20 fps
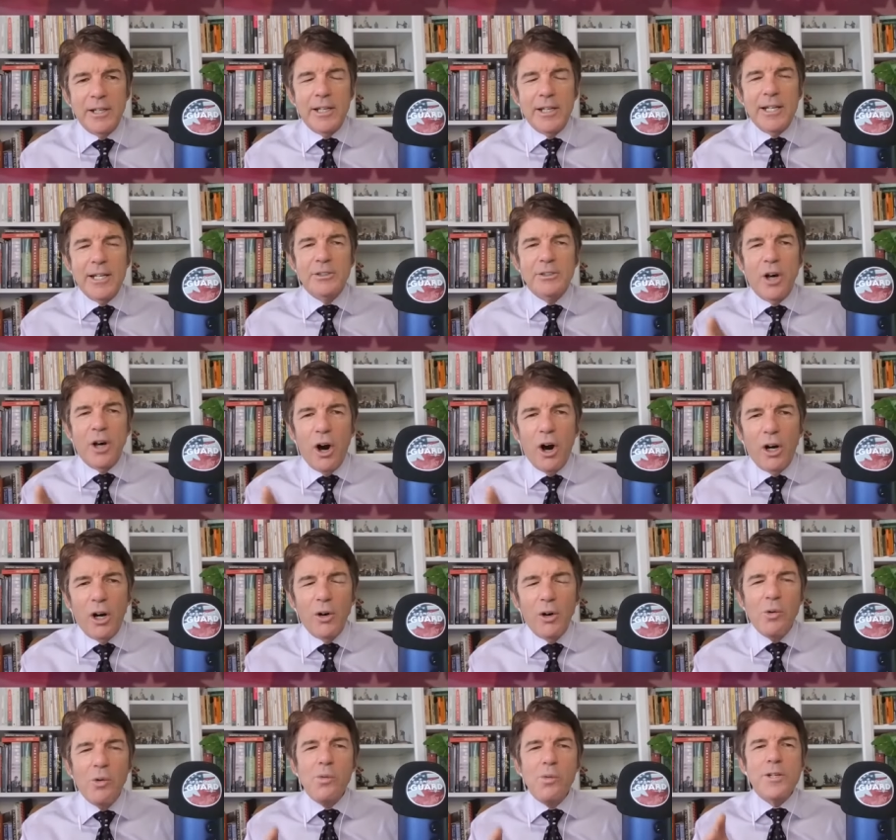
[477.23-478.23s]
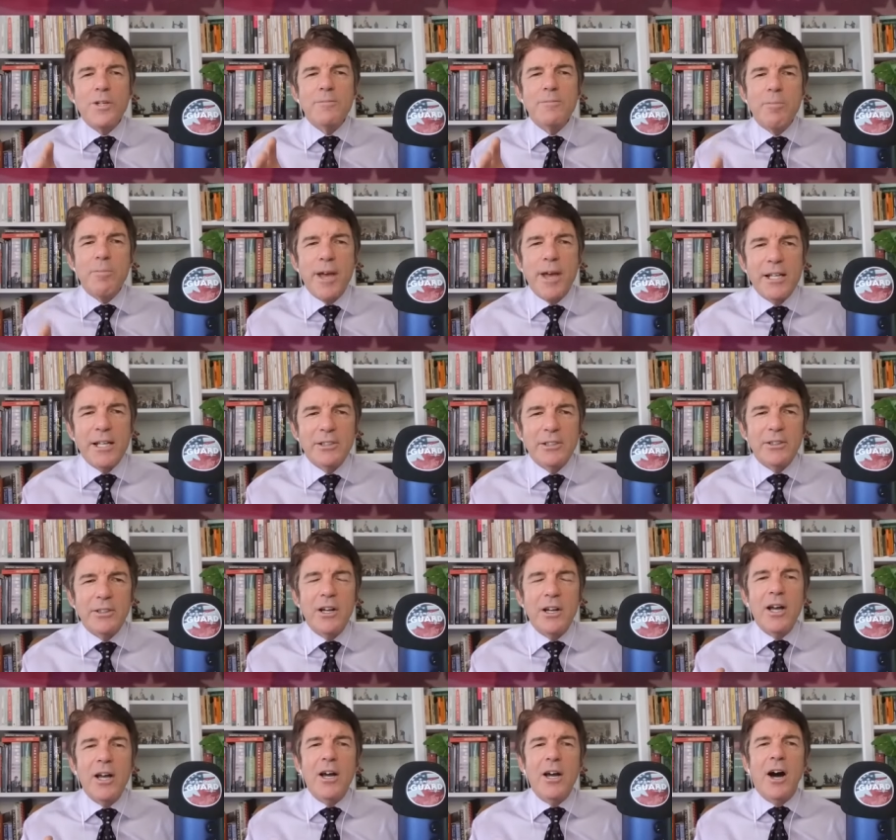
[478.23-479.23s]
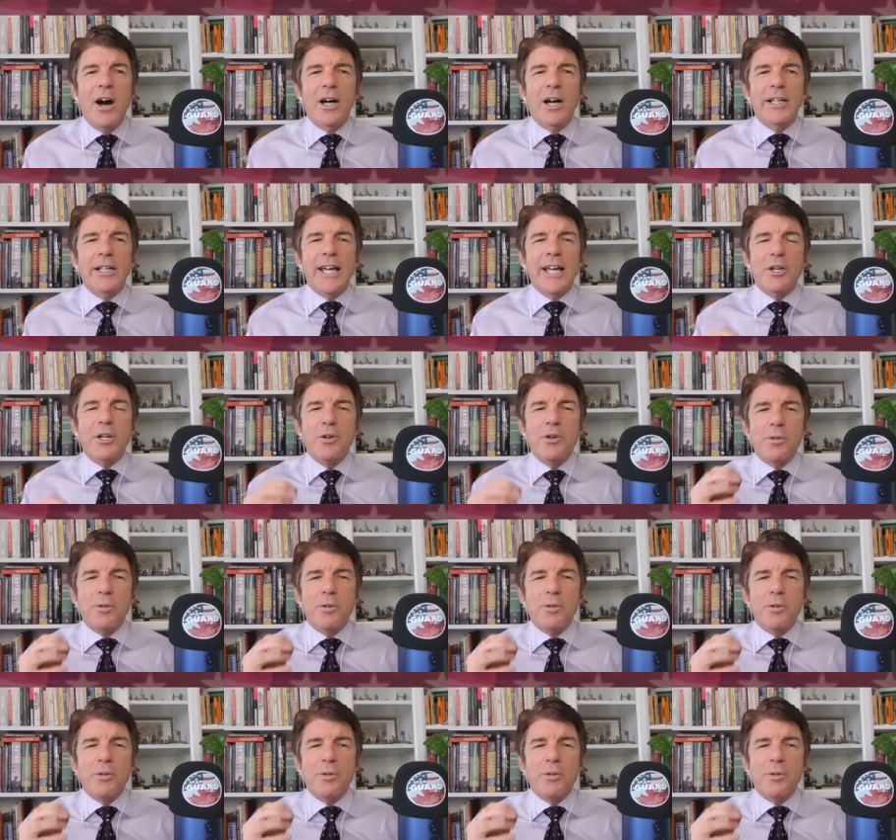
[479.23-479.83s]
is always based on a,